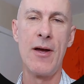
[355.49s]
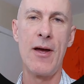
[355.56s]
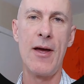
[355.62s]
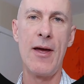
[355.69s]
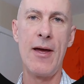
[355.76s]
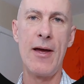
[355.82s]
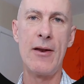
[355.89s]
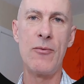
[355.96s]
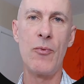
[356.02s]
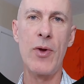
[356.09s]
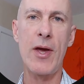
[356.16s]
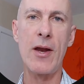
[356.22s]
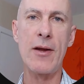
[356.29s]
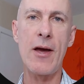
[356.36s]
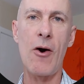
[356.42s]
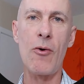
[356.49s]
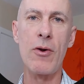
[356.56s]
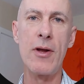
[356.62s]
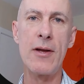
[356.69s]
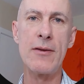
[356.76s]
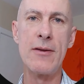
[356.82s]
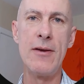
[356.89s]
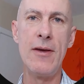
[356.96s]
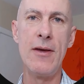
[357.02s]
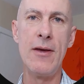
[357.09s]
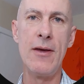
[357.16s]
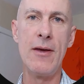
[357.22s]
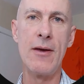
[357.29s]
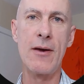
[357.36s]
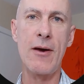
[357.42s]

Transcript: And we can calculate the